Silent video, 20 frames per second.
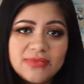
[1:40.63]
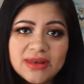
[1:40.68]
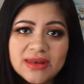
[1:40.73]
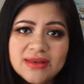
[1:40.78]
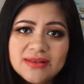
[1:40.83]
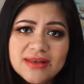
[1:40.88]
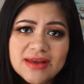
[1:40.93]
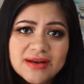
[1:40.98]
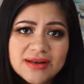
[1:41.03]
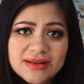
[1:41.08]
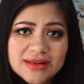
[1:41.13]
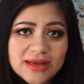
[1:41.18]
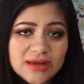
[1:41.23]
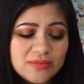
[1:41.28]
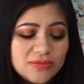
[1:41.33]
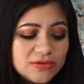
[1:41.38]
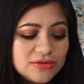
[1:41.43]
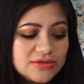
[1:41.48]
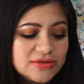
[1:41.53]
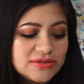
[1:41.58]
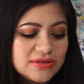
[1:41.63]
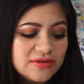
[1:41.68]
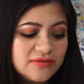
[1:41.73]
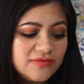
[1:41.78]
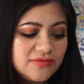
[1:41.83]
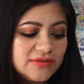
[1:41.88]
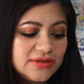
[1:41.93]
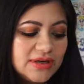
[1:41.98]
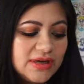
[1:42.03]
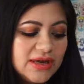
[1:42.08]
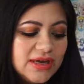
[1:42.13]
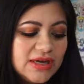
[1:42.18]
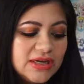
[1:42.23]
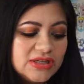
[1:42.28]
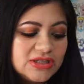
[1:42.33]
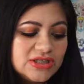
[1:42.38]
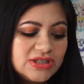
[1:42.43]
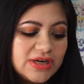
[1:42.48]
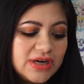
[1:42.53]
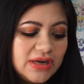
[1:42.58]
and that enables soft
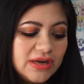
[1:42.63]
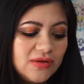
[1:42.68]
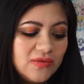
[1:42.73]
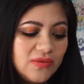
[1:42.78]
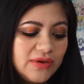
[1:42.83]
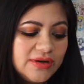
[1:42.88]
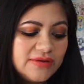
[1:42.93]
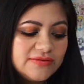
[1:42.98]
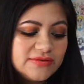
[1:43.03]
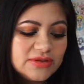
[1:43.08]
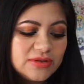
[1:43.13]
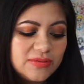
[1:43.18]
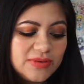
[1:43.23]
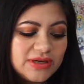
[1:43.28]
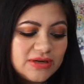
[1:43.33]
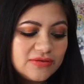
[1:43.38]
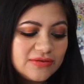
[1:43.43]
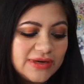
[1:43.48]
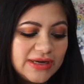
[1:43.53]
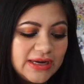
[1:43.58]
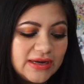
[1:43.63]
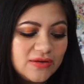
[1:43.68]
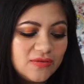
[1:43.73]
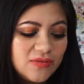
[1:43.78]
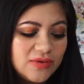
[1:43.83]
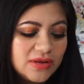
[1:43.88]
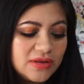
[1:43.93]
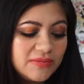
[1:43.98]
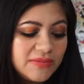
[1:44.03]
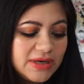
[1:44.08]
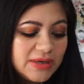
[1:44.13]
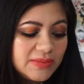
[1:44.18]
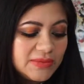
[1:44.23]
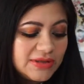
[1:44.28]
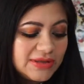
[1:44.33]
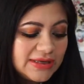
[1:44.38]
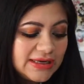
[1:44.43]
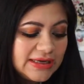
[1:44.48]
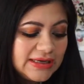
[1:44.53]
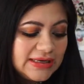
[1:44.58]
shiny waves to be created with
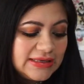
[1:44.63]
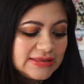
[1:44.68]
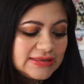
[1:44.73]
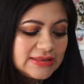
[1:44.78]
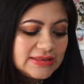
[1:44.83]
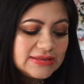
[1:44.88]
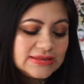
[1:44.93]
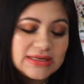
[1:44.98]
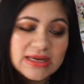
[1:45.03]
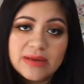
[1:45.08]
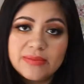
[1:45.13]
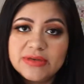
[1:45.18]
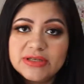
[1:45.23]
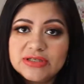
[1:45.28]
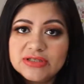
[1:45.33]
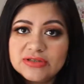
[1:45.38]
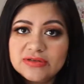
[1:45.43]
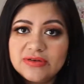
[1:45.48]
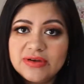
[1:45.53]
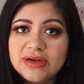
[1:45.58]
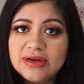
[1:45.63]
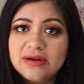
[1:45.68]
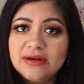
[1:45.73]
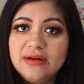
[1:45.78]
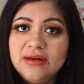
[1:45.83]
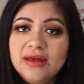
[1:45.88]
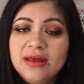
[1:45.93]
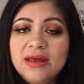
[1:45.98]
minimal heat damage to hair.